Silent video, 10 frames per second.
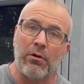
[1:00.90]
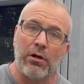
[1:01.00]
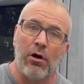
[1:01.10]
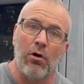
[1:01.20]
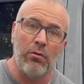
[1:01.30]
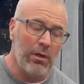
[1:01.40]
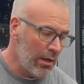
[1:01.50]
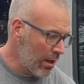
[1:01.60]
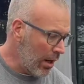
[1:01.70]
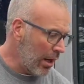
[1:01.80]
coat.
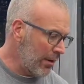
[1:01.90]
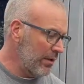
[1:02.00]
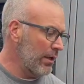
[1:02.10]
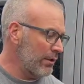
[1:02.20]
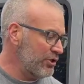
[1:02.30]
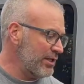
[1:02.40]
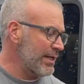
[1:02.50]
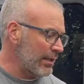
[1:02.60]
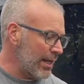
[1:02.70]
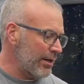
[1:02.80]
On the
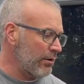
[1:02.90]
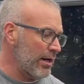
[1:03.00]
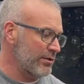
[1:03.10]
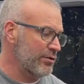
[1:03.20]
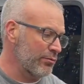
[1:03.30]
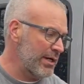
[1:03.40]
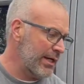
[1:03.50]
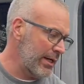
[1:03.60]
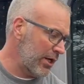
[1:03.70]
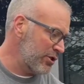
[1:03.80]
JT Gladiator, it has 3
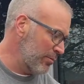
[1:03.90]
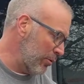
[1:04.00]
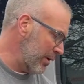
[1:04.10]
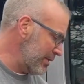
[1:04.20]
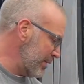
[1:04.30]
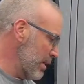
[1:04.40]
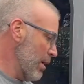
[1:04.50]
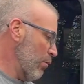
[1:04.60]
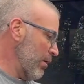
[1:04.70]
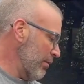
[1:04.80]
connection points,
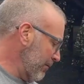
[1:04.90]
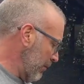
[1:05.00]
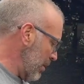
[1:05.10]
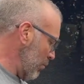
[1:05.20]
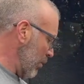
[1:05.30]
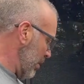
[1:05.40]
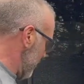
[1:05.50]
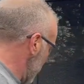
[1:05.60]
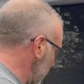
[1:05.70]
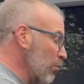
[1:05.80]
one in the front, one in the
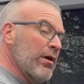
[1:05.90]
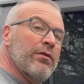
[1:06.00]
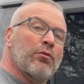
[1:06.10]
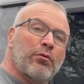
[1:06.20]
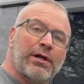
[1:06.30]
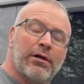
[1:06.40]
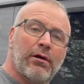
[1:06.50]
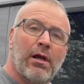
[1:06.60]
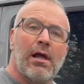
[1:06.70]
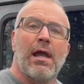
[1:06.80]
middle, and one in the
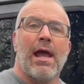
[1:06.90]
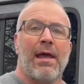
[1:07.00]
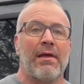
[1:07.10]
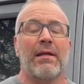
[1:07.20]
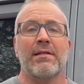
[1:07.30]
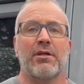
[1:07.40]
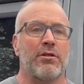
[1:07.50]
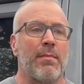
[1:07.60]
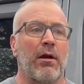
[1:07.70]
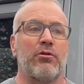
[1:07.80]
rear. And that is
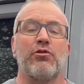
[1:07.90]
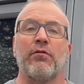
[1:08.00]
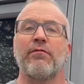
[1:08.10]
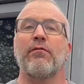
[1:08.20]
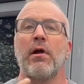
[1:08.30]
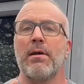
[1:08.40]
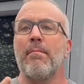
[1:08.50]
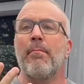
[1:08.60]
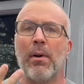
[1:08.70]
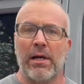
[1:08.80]
actually mounted to the
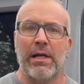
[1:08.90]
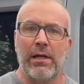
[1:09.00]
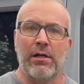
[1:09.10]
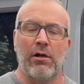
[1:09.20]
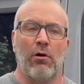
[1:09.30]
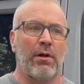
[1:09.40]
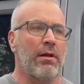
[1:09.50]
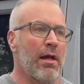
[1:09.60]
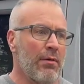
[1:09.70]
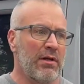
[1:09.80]
frame bucket,
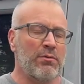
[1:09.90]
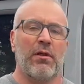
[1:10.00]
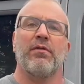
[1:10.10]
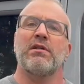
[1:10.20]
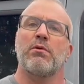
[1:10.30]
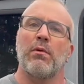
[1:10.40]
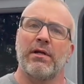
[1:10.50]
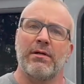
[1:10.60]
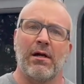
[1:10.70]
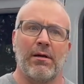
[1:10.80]
and that's one of the things we
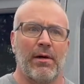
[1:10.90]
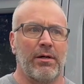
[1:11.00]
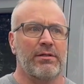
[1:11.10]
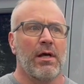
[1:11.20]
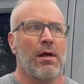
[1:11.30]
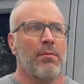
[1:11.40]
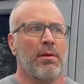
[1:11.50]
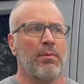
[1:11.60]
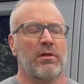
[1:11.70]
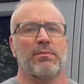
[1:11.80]
want to talk about is
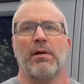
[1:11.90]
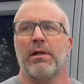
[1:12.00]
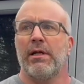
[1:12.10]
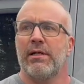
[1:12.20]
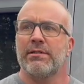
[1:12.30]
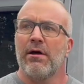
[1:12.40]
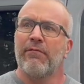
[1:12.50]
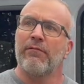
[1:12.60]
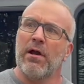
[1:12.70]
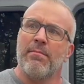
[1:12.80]
people explain it as
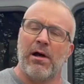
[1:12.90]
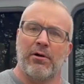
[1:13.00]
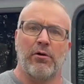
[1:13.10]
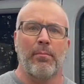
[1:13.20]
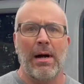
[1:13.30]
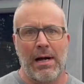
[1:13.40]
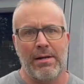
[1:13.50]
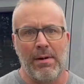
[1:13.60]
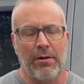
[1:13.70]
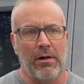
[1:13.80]
frame mounted or body
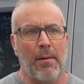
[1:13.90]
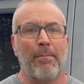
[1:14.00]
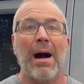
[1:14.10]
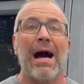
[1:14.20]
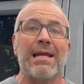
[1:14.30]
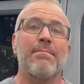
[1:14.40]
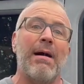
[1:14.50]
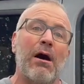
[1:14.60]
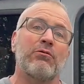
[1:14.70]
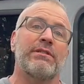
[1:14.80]
mounted. A body
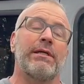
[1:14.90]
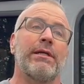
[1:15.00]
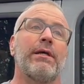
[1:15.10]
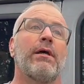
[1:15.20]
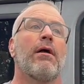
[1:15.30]
mounted